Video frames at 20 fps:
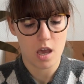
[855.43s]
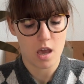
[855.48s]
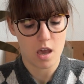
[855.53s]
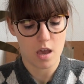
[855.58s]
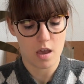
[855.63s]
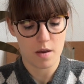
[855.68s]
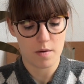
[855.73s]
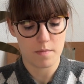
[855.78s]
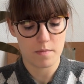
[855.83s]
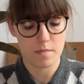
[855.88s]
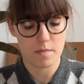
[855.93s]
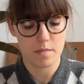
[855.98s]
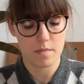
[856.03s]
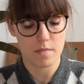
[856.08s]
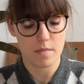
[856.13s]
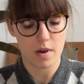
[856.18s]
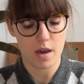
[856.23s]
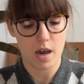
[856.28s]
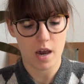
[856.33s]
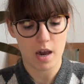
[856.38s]

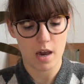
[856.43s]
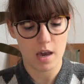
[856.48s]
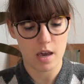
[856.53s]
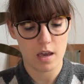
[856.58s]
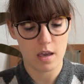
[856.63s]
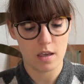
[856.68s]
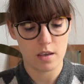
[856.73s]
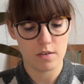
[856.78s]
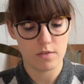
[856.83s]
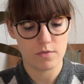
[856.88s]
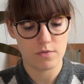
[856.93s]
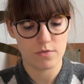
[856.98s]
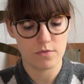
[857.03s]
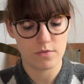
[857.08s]
I